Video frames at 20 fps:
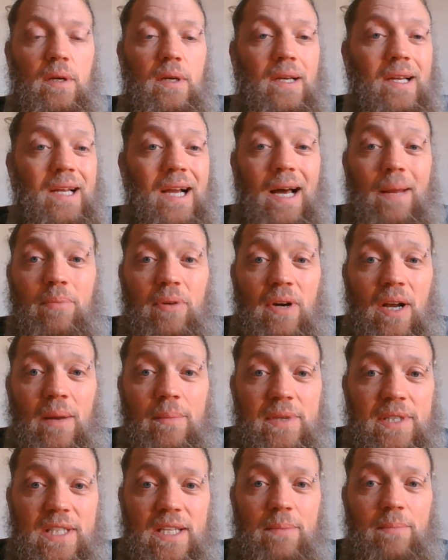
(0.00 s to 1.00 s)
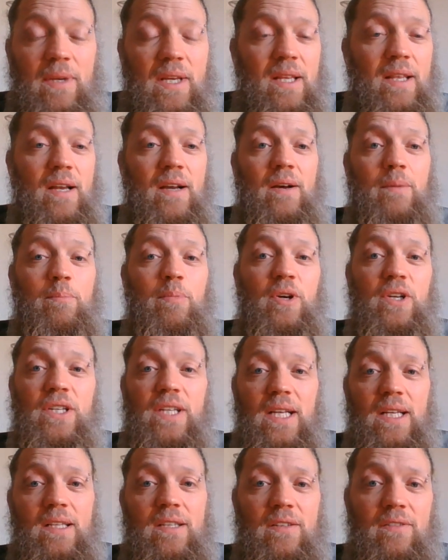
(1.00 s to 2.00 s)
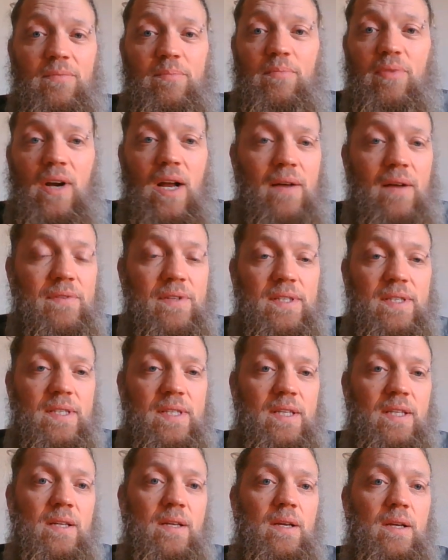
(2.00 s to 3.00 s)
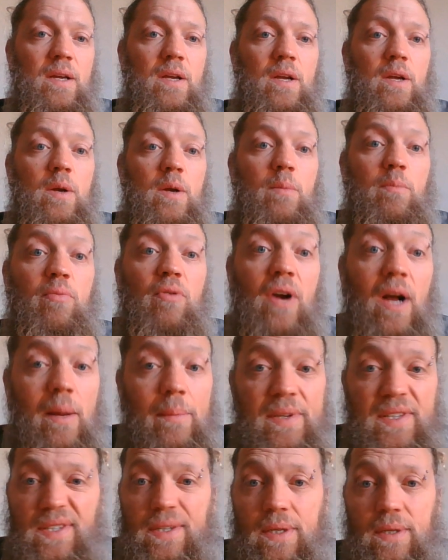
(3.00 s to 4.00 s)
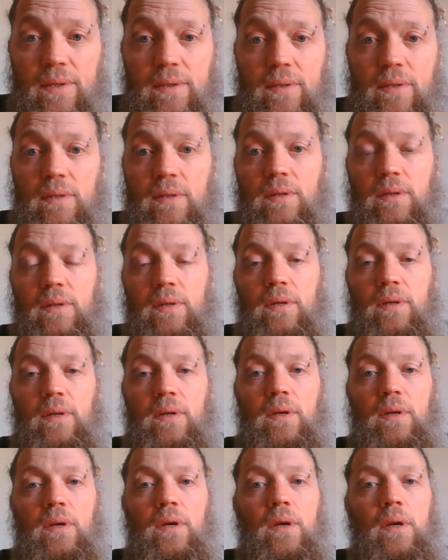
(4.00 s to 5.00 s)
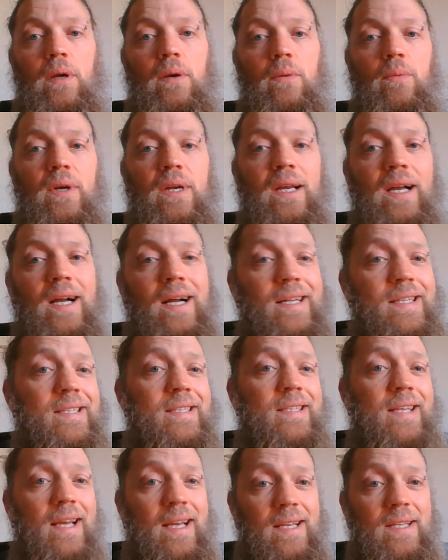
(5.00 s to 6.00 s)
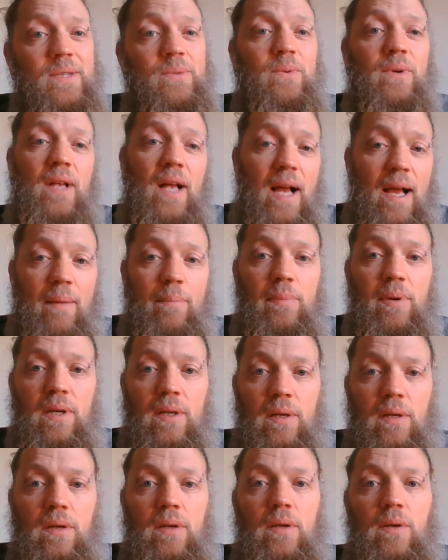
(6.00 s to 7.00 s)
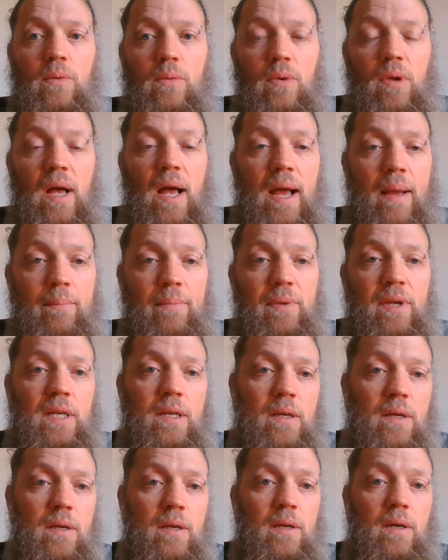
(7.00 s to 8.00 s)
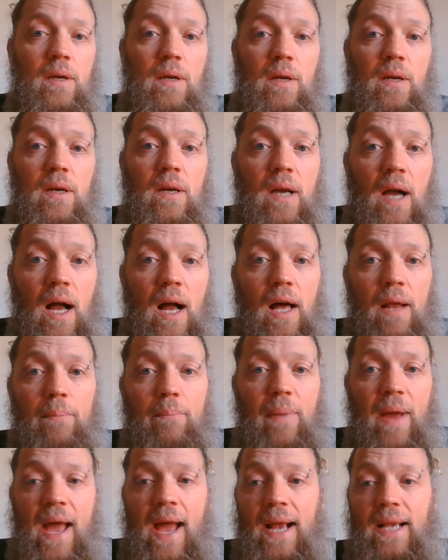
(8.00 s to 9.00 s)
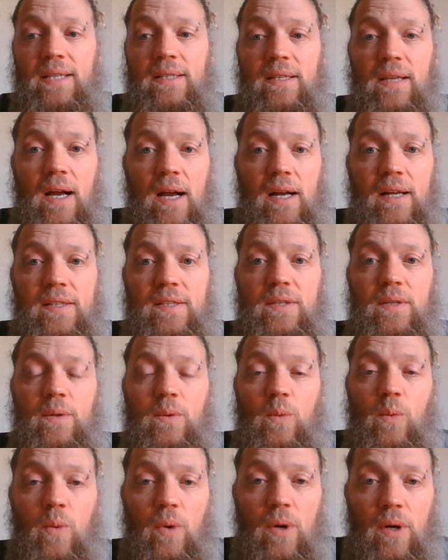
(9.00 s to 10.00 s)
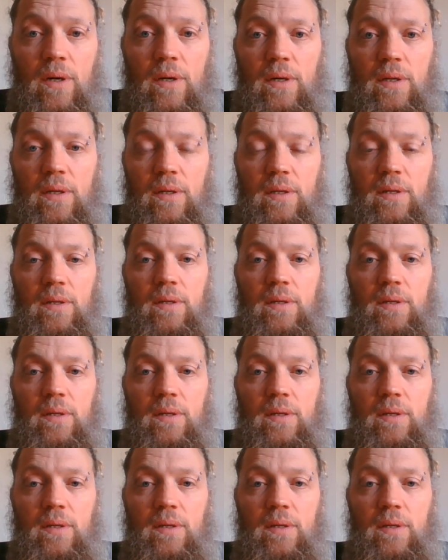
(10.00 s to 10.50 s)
God promised to be there. Predictive prophecy. Promises. What God says will happen, will happen. God backs God's word.